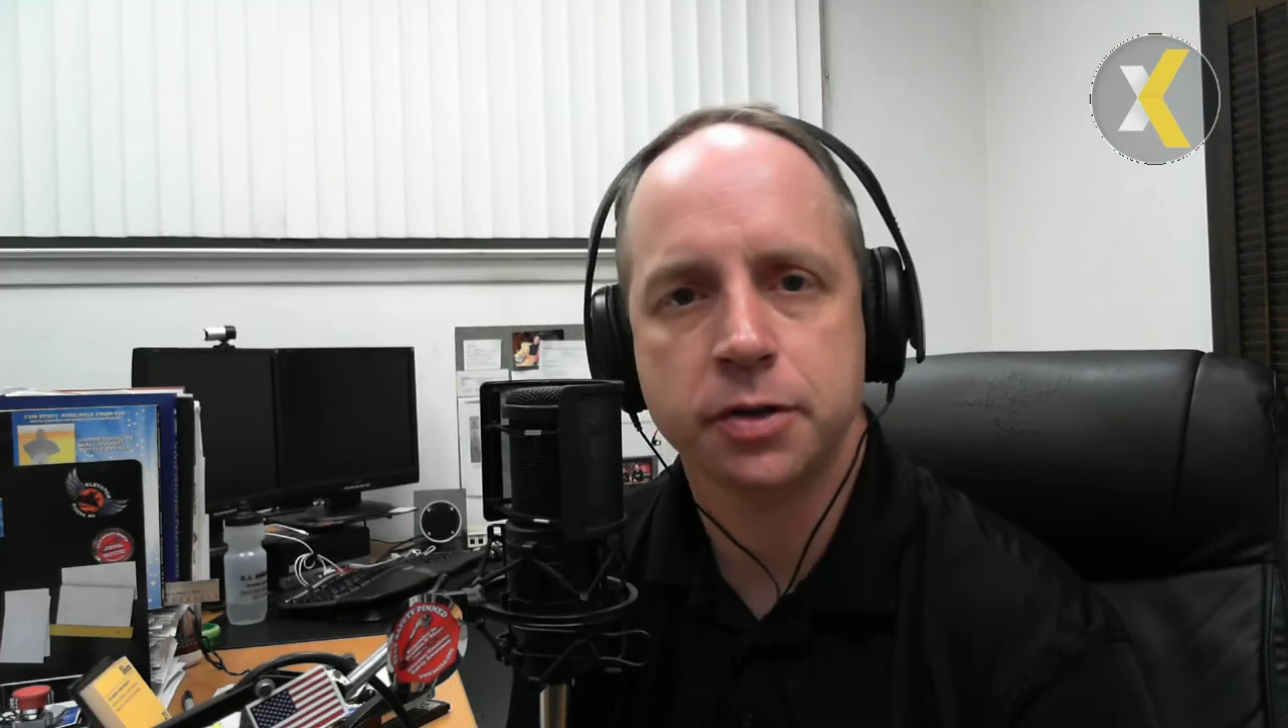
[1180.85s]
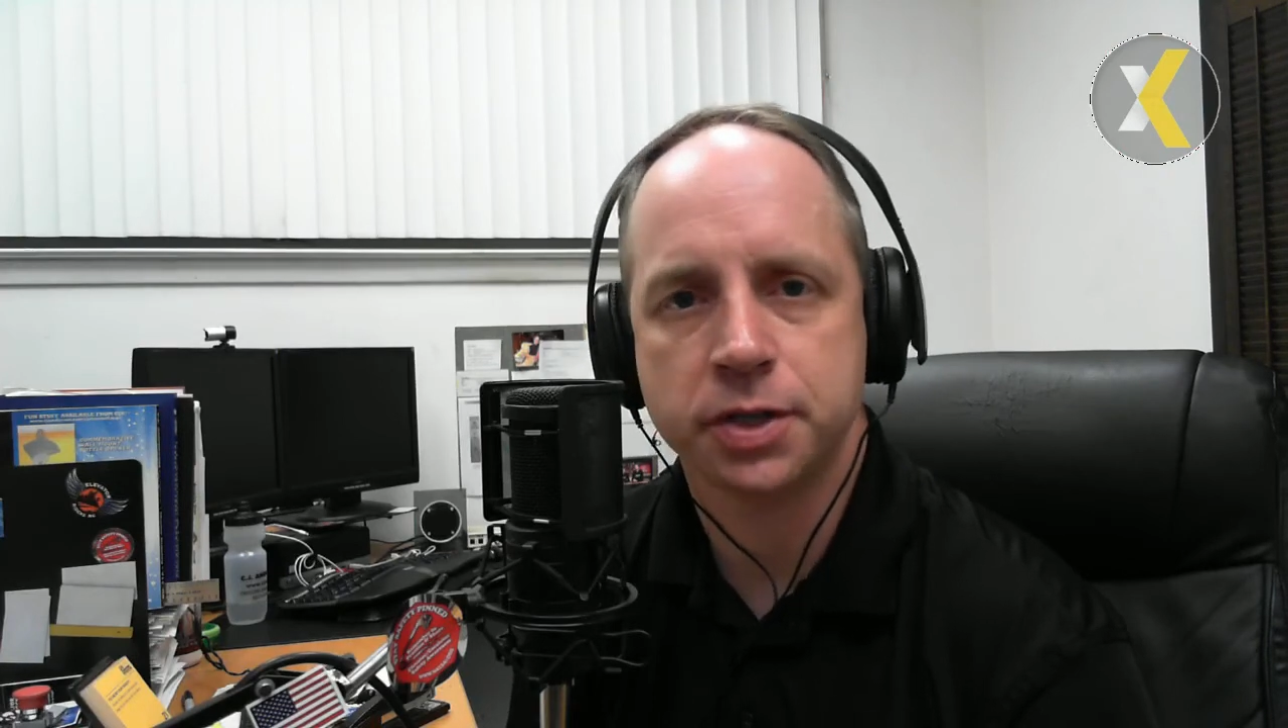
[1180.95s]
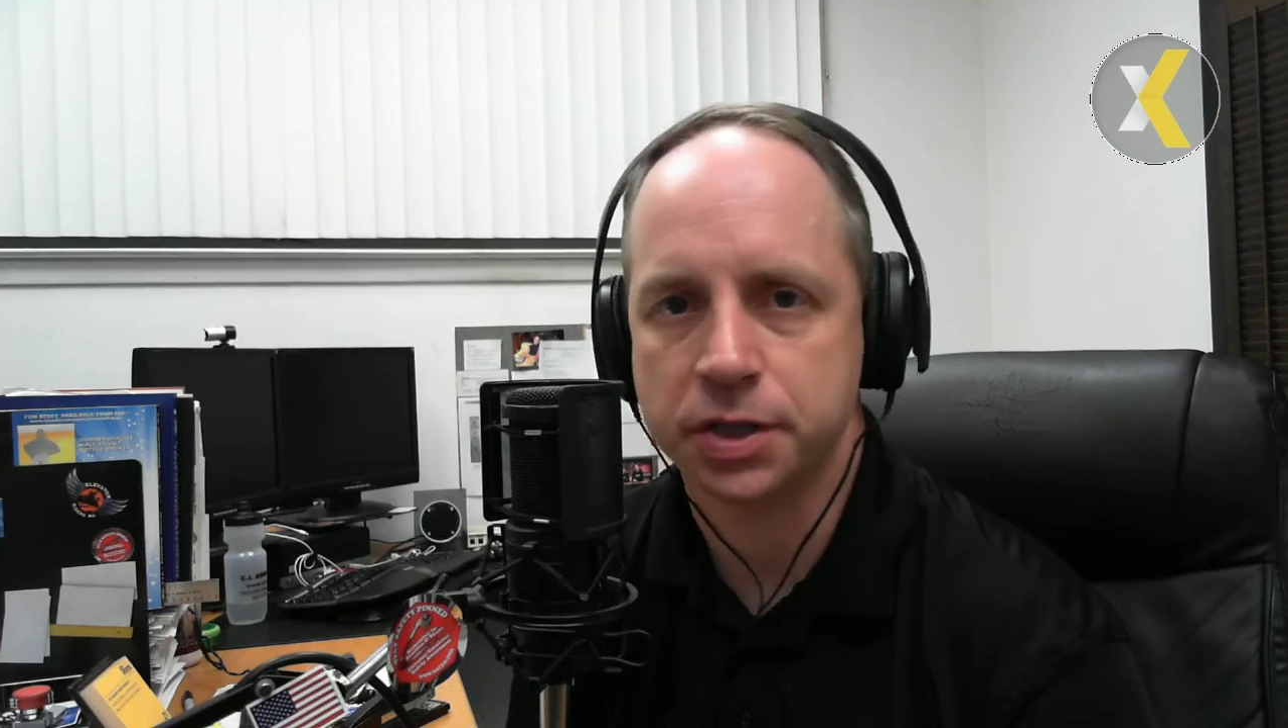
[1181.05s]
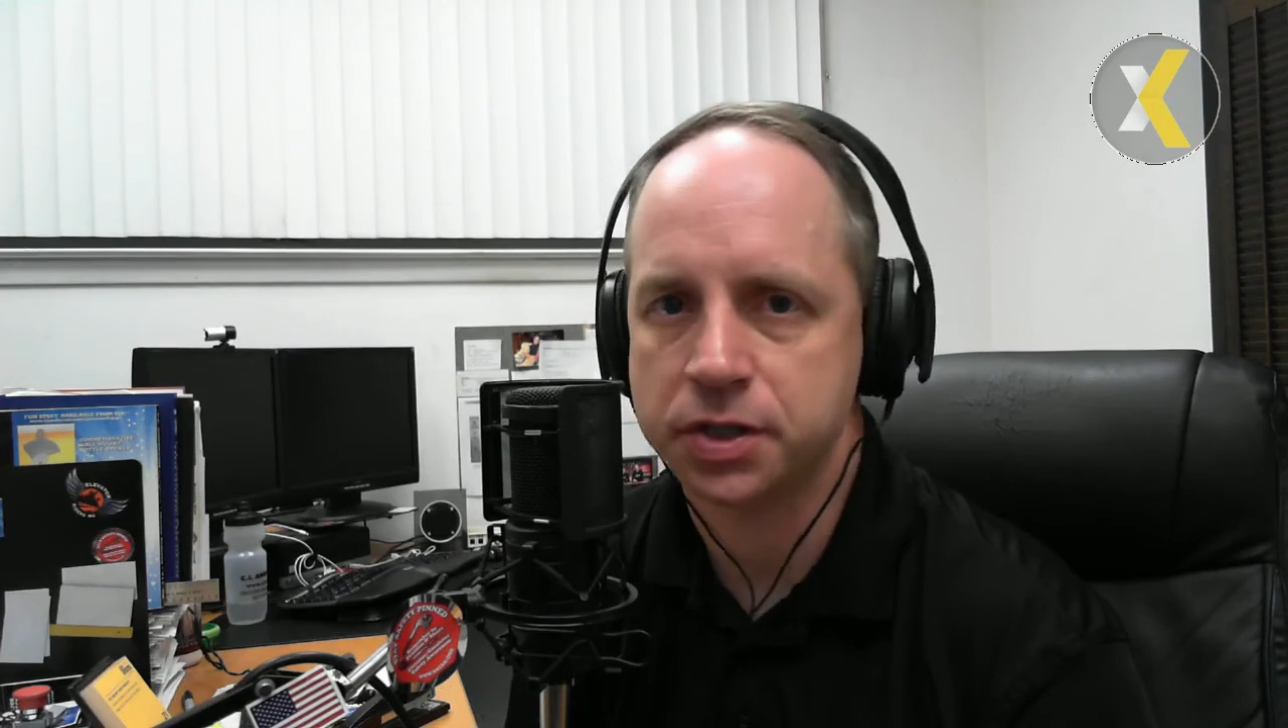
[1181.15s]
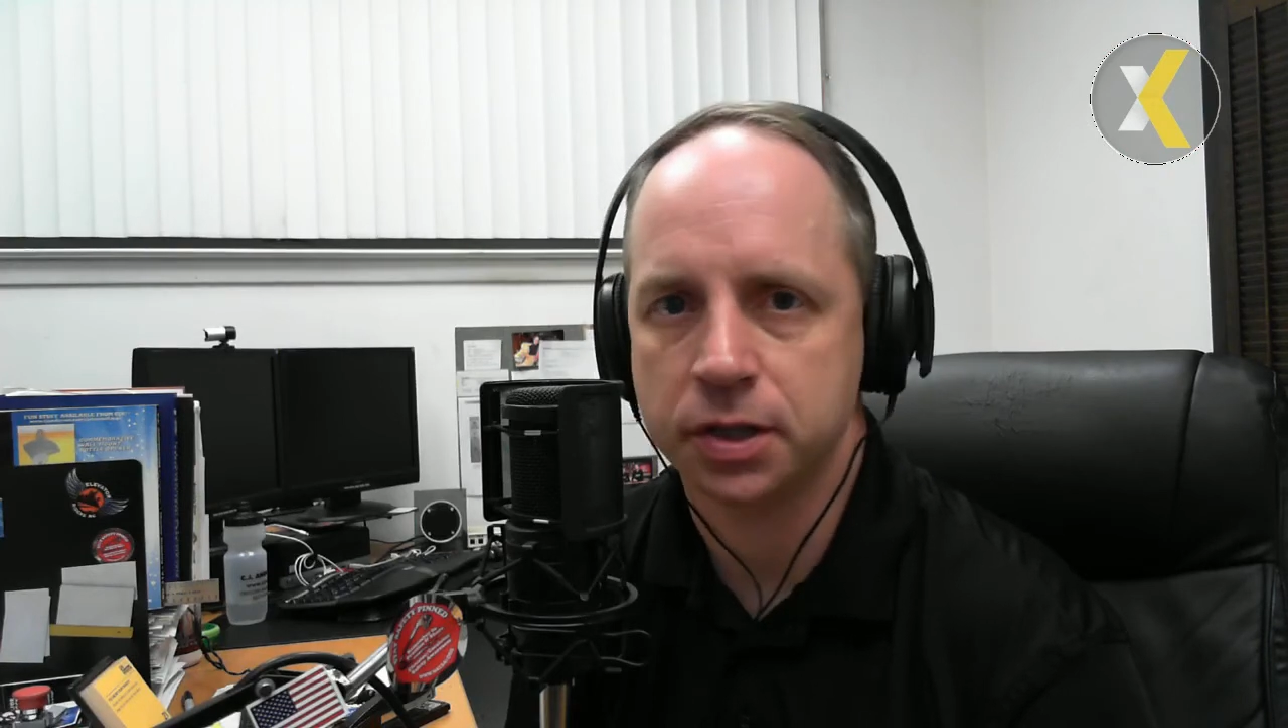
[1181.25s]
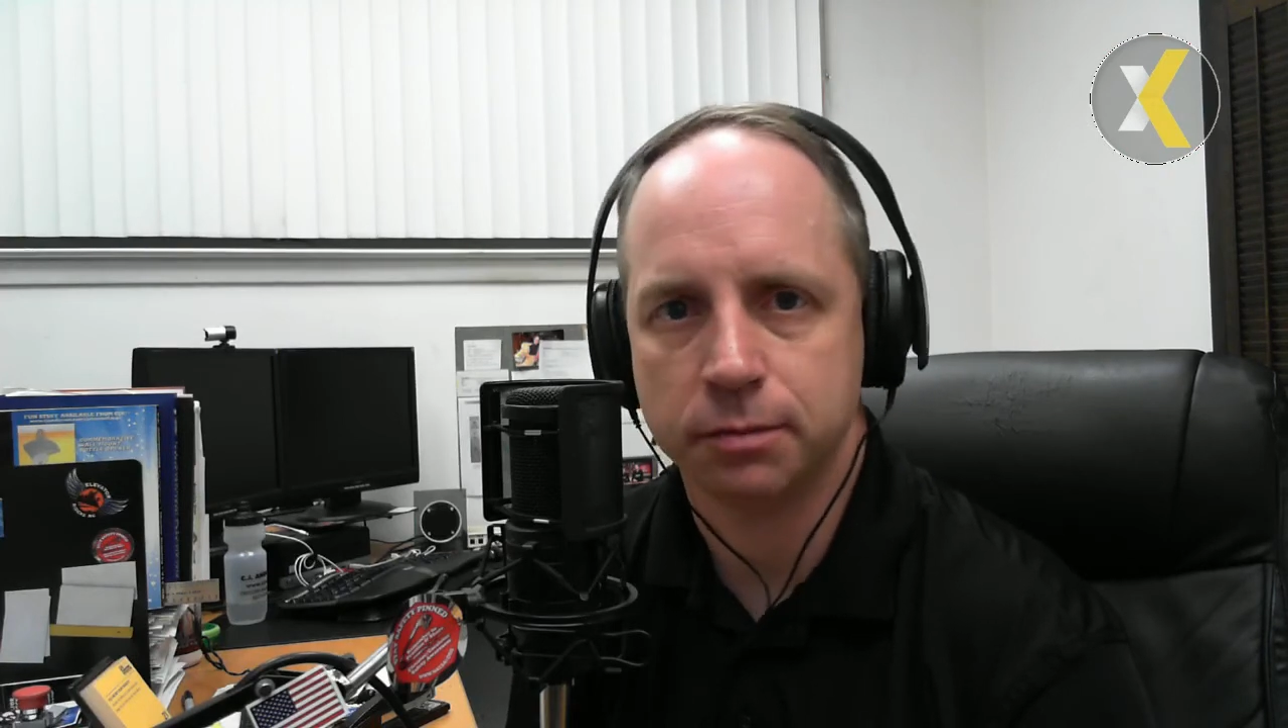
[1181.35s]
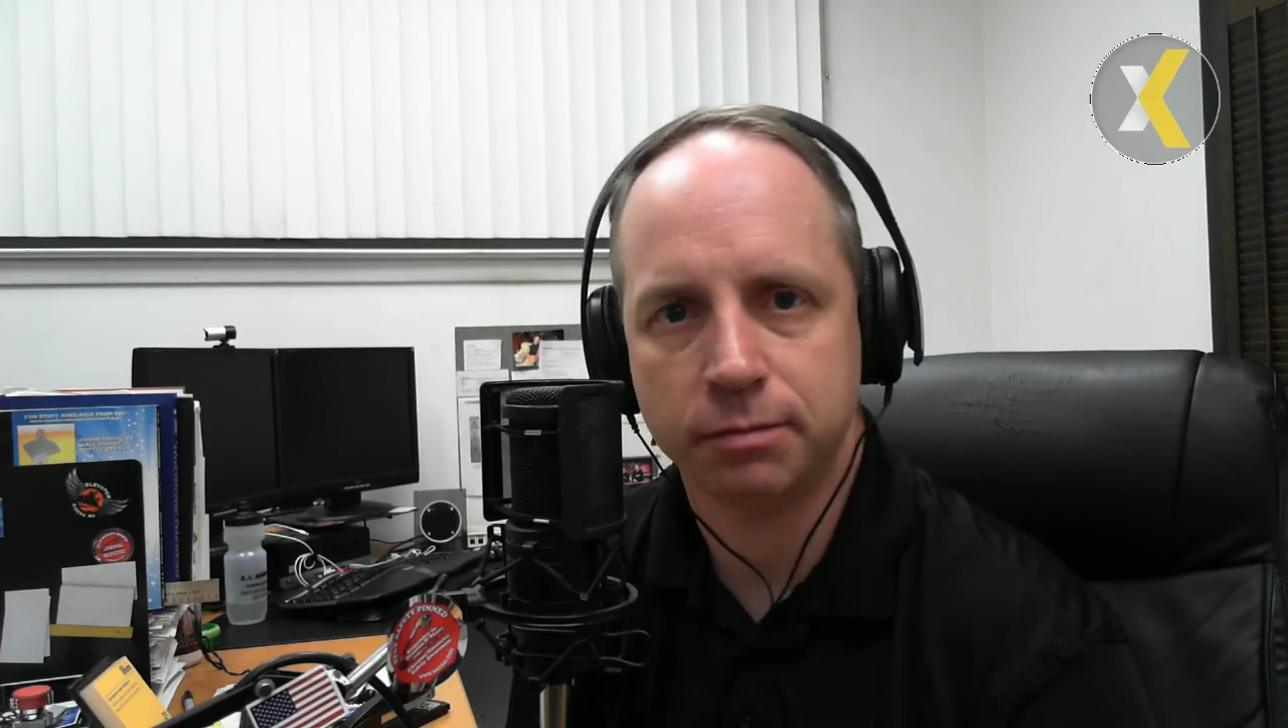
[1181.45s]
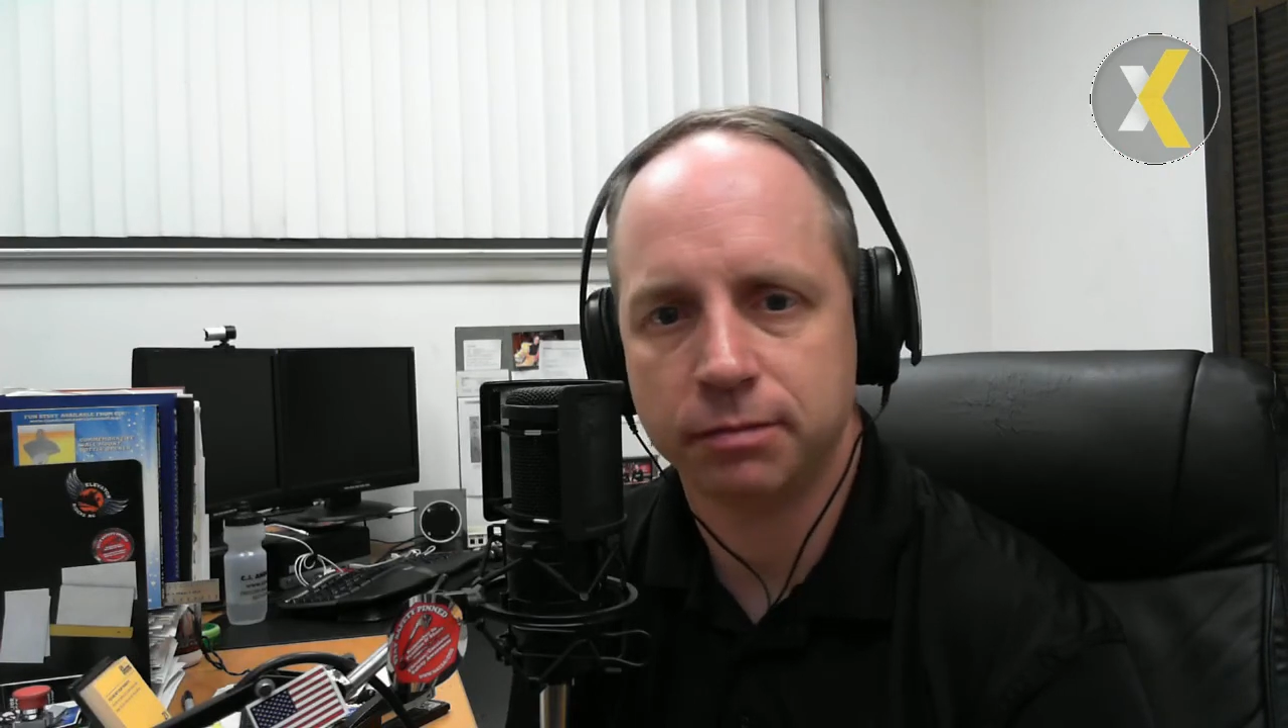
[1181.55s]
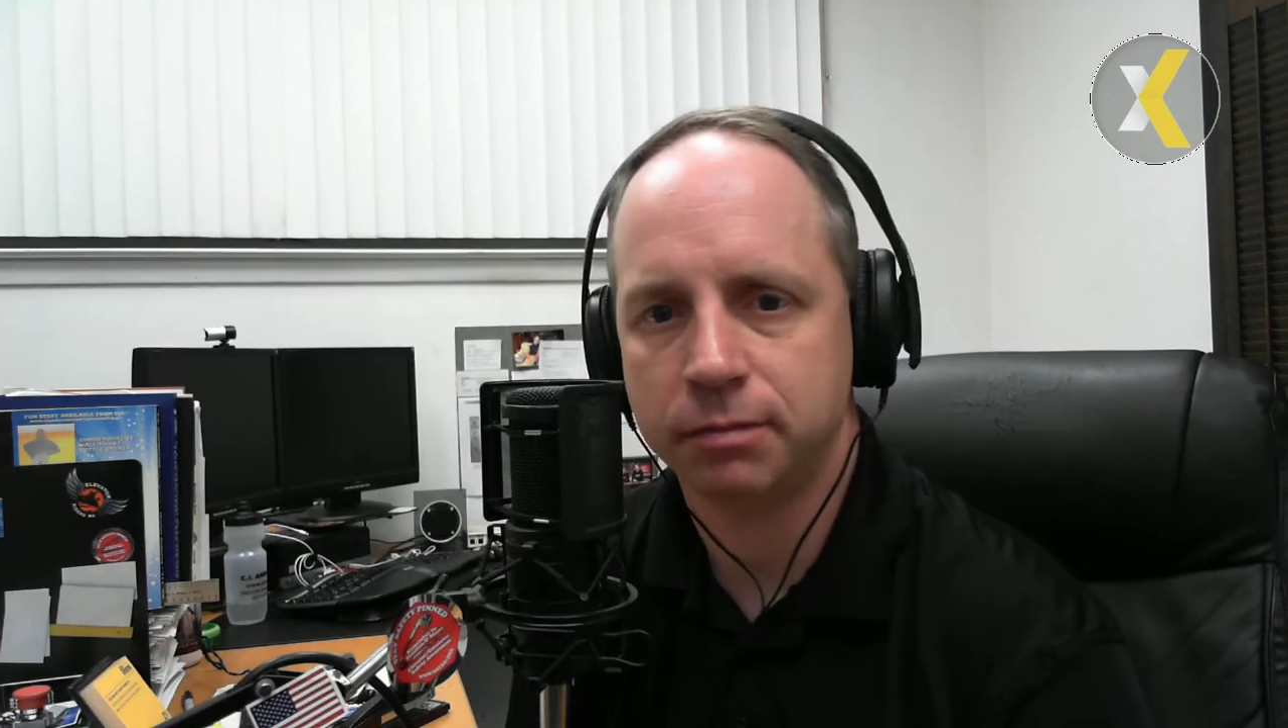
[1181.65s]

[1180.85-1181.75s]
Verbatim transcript: system.